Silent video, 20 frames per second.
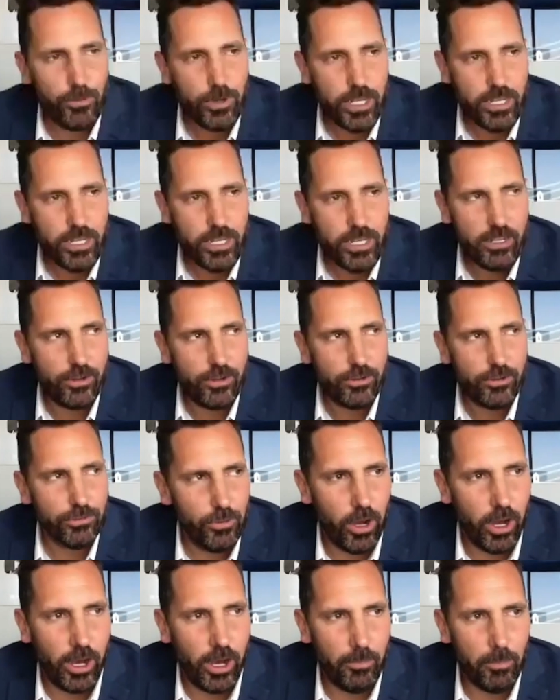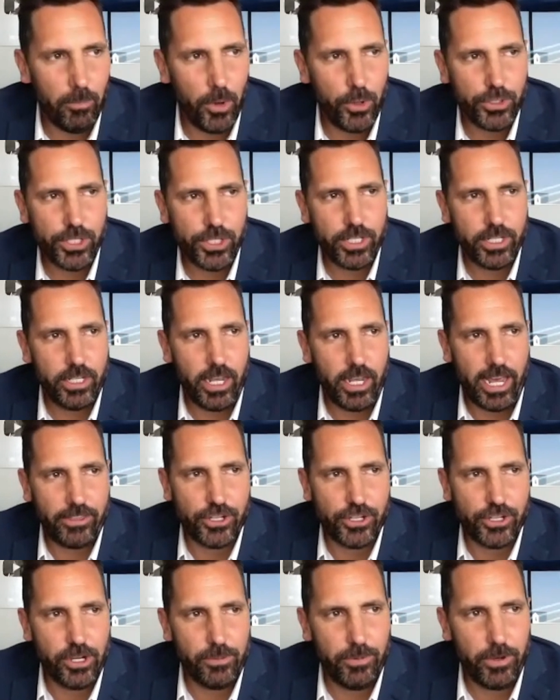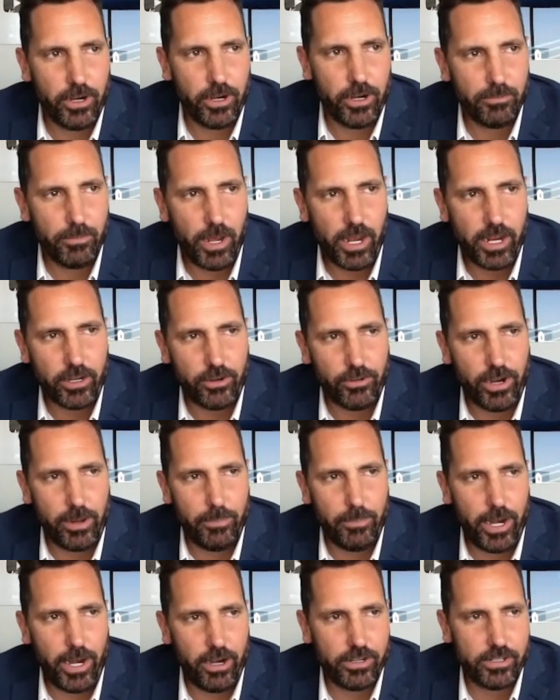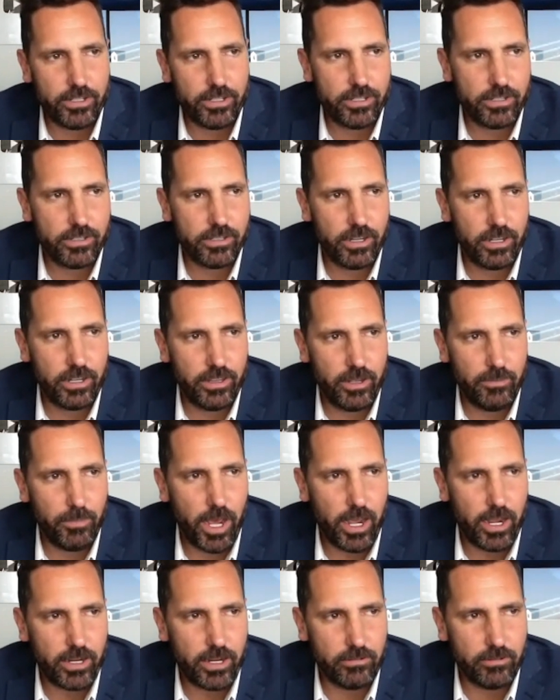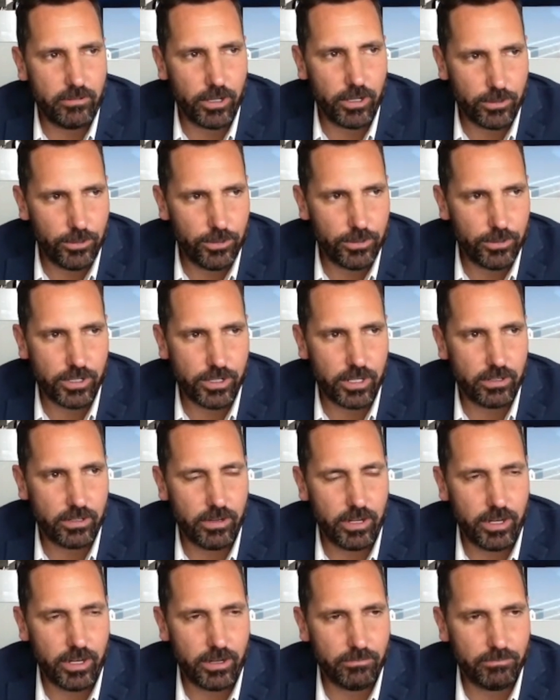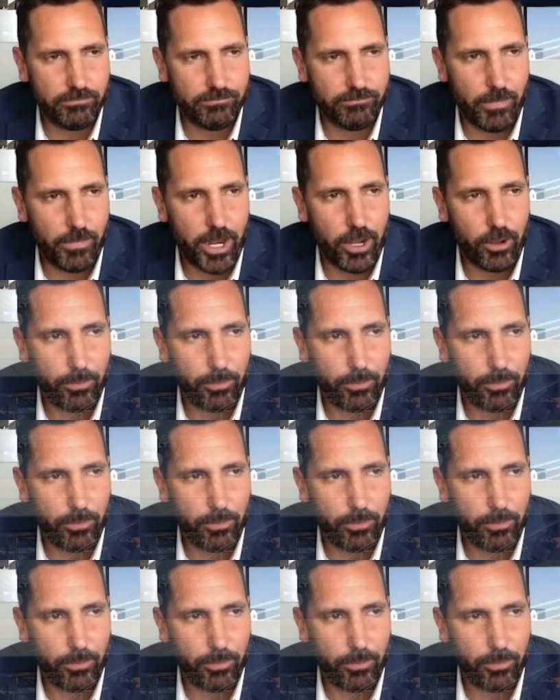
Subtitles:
we grew up mostly at the shipyard. My grandparents and then my uncles and my own